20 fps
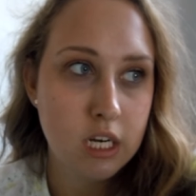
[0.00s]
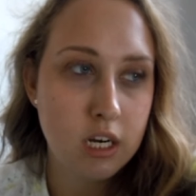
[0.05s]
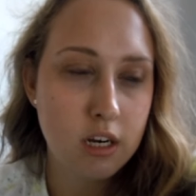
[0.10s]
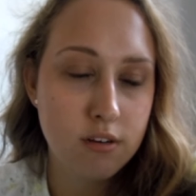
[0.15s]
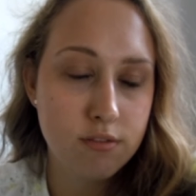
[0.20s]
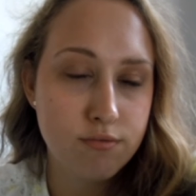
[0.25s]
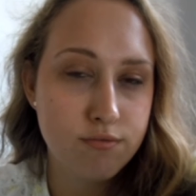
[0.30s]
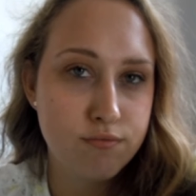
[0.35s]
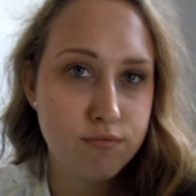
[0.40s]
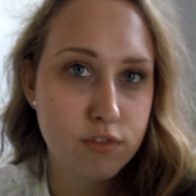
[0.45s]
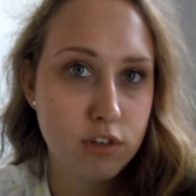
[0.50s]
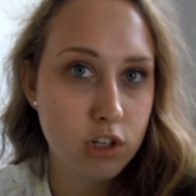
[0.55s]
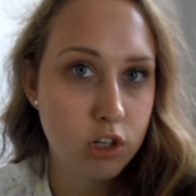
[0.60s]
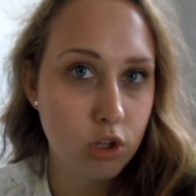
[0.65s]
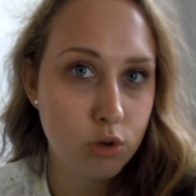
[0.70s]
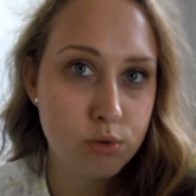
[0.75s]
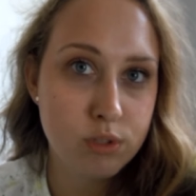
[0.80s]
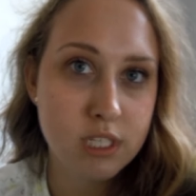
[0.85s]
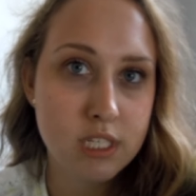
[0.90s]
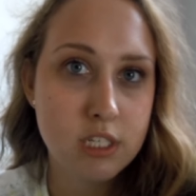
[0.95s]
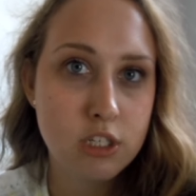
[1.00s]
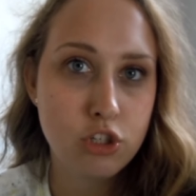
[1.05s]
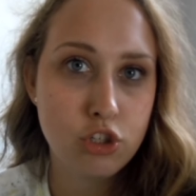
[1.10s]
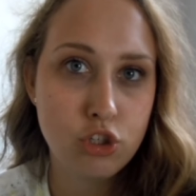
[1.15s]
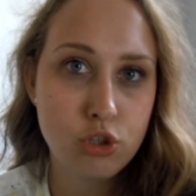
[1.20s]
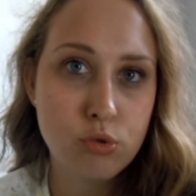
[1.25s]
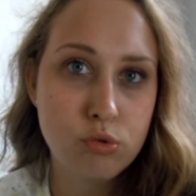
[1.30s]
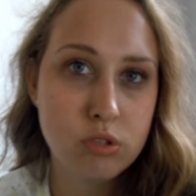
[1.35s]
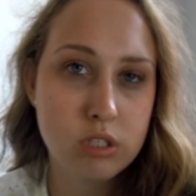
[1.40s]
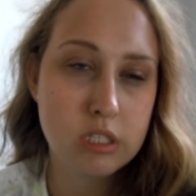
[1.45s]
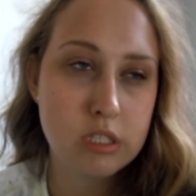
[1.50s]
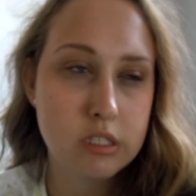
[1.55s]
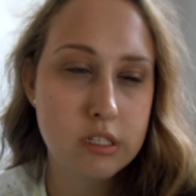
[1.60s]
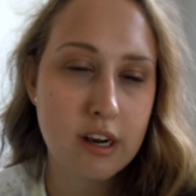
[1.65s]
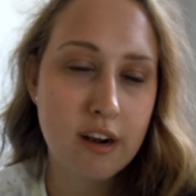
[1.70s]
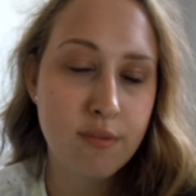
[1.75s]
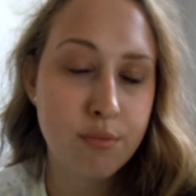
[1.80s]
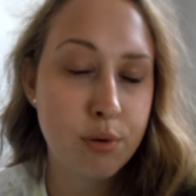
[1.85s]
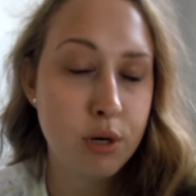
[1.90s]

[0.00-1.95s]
of clothing and shoes and stuff.